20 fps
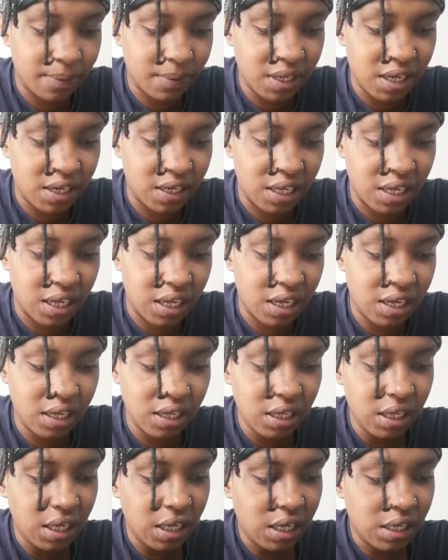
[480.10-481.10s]
tribe, Kenya,
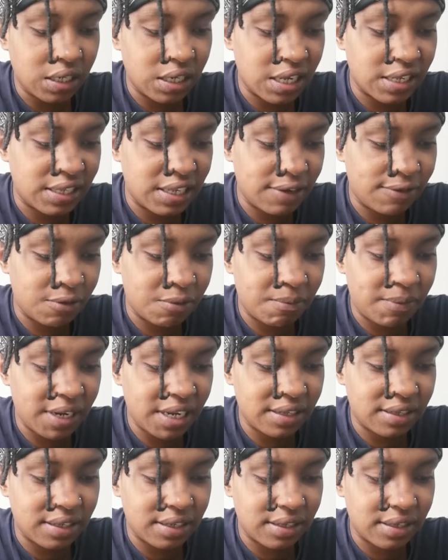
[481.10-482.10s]
yeah? There's even
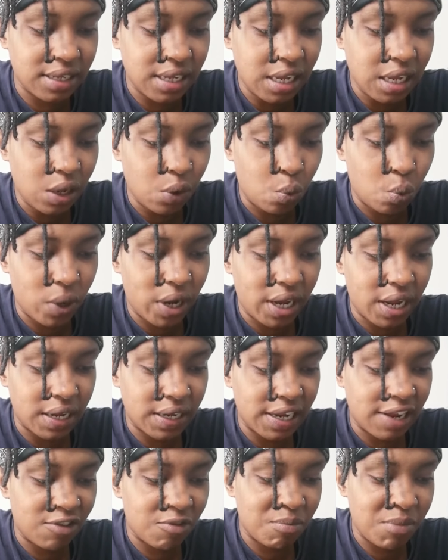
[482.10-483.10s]
places where
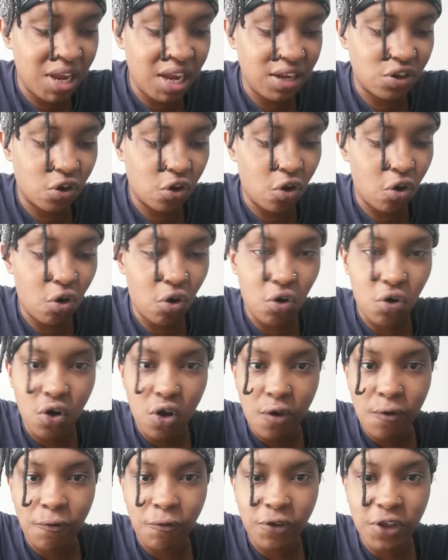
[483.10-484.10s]
they've made the whole
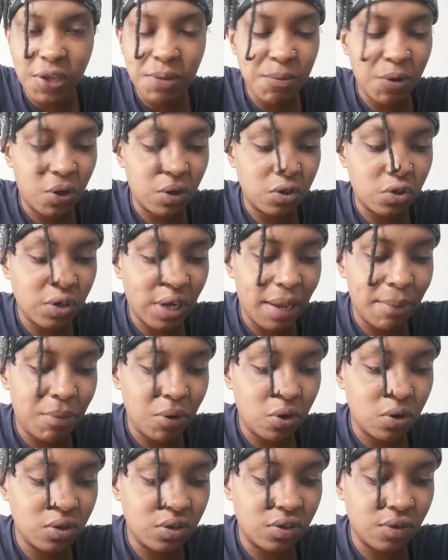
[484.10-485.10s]
female tribe
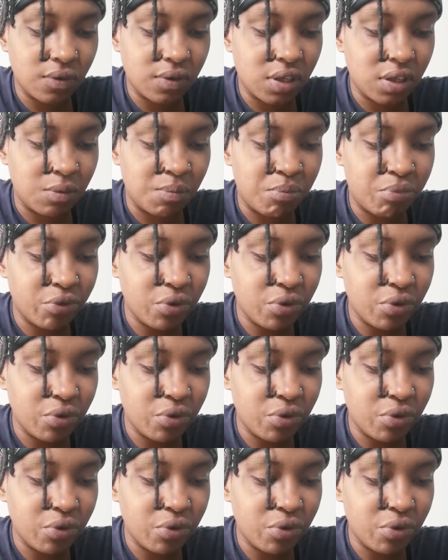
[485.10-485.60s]
because of the